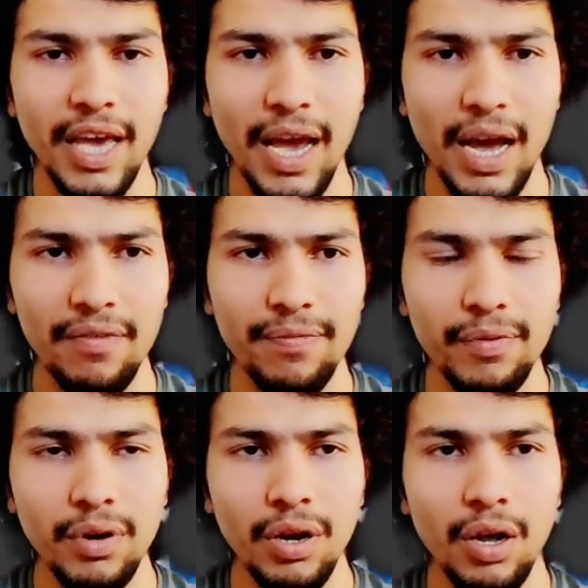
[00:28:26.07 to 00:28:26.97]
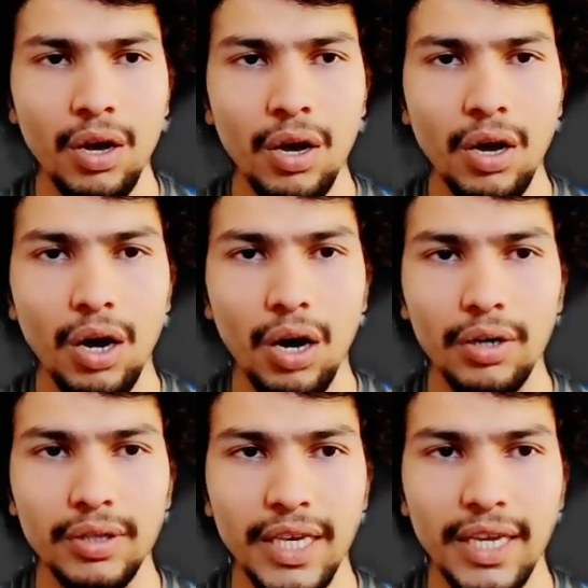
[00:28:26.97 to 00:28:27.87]
helpful,
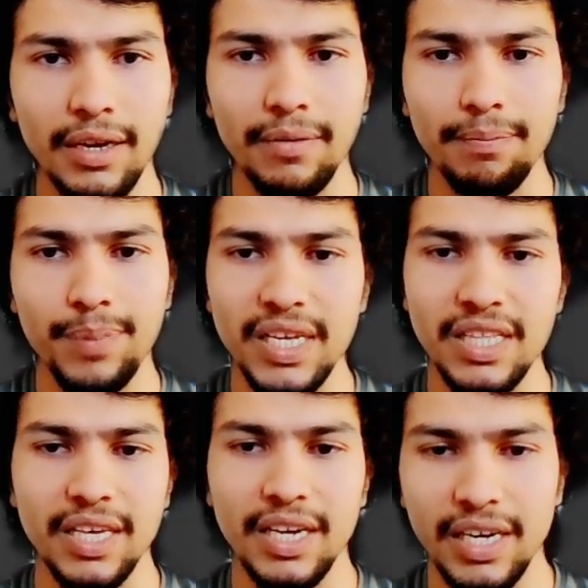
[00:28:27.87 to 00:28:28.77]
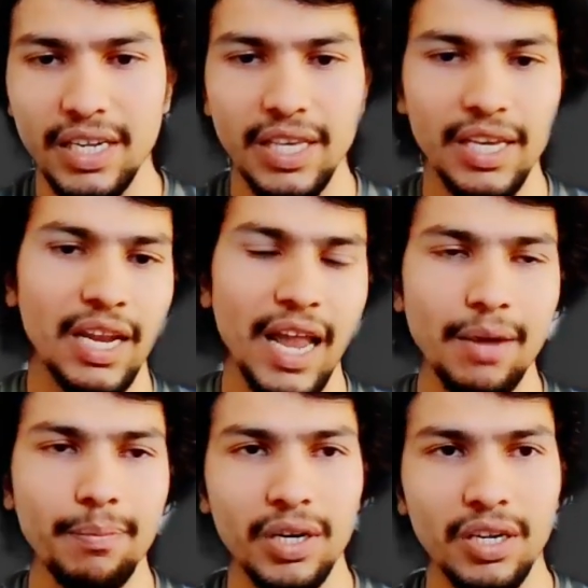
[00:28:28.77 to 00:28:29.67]
then please hit the
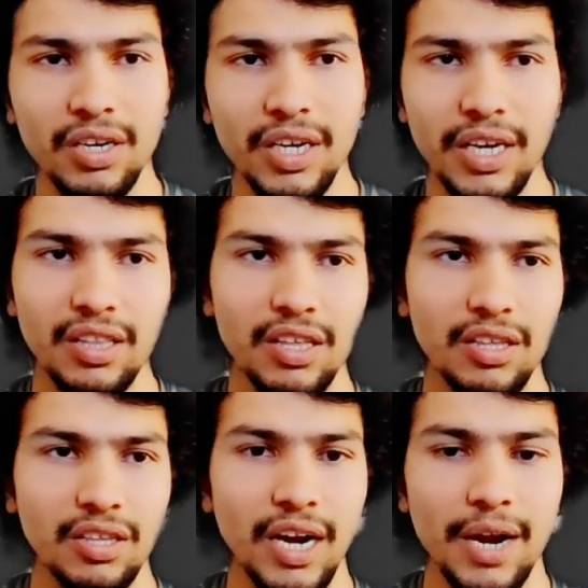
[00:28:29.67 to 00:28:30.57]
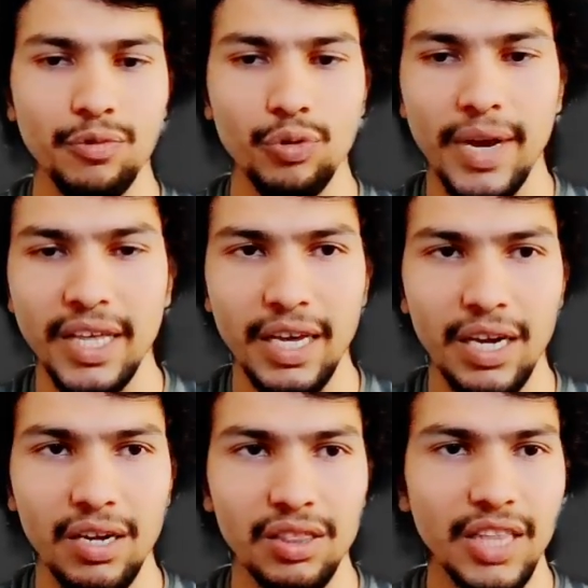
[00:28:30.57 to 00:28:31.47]
like button and subscribe to my
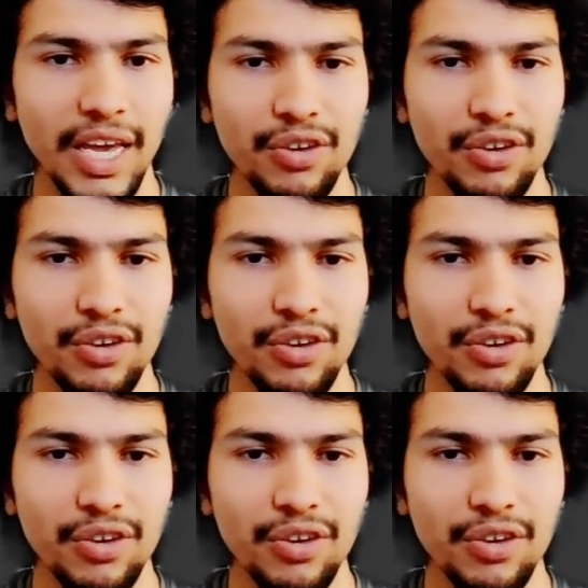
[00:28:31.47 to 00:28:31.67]
channel. Thank you